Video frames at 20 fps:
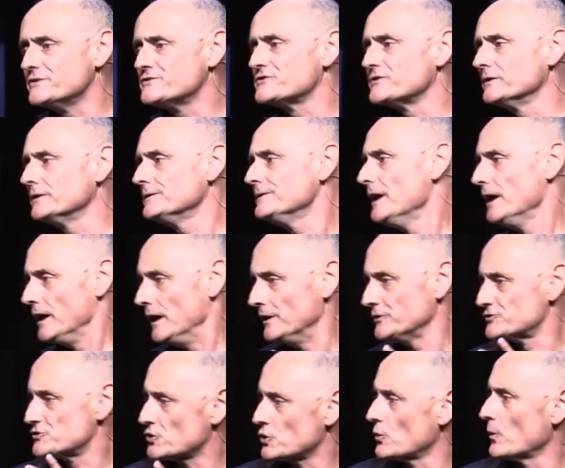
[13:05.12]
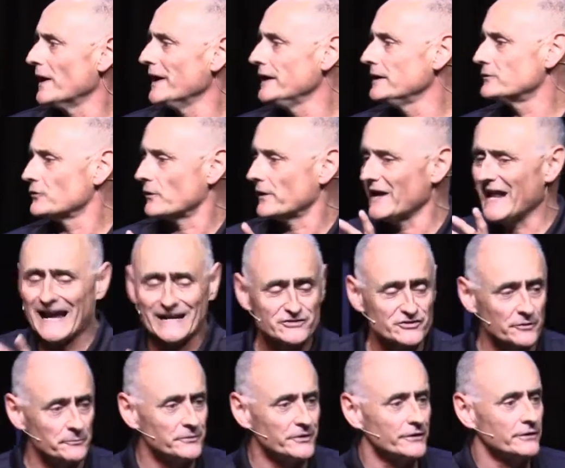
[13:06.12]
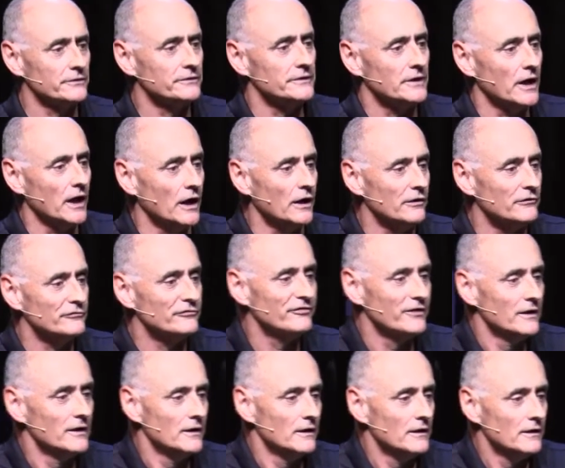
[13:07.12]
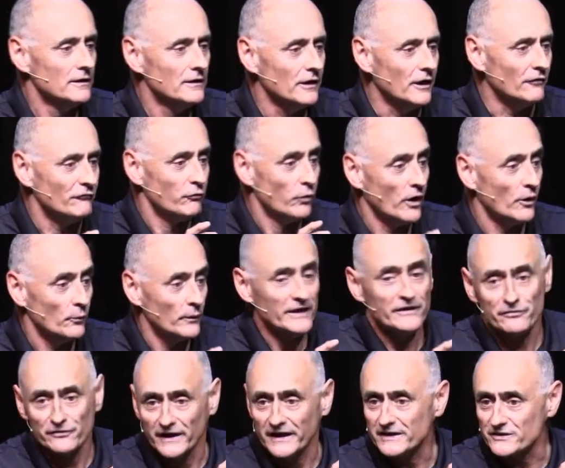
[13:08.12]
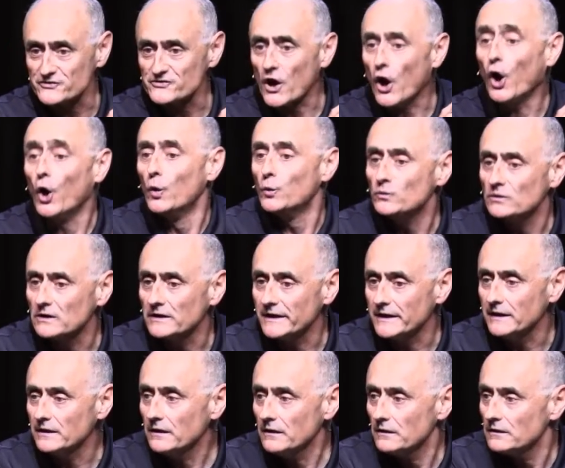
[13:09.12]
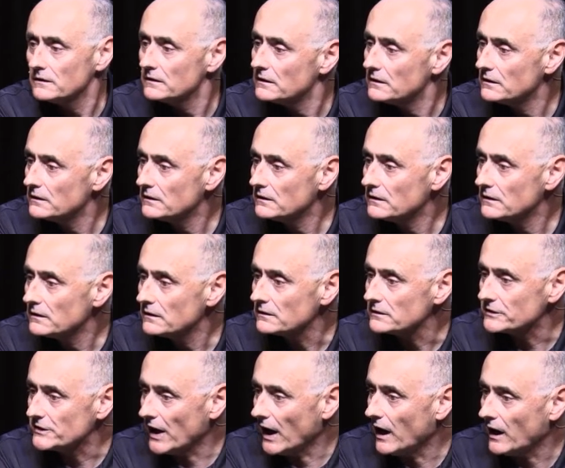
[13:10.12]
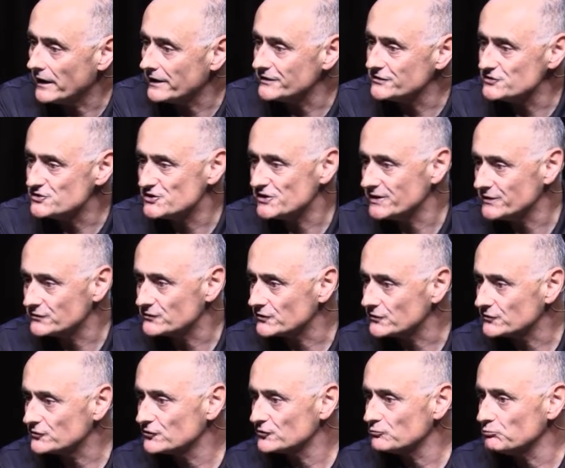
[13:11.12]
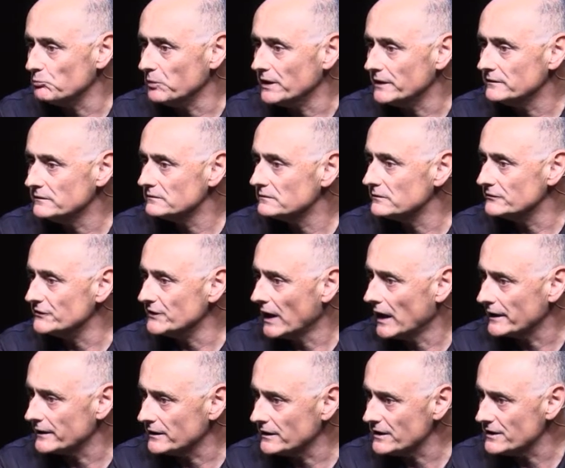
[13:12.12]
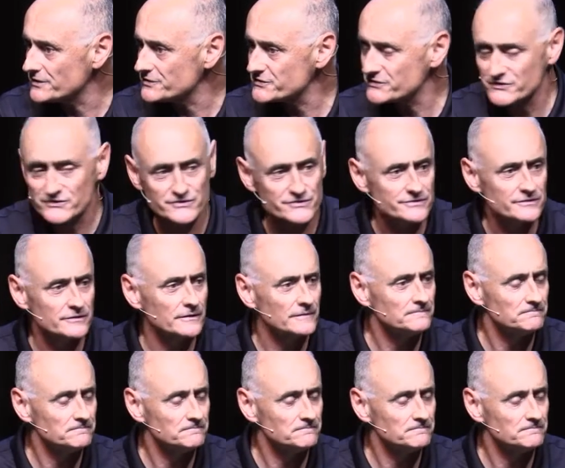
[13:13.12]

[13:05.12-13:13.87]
it's a, a trait or an attribute of, of what we think is only God and Jesus, but not us.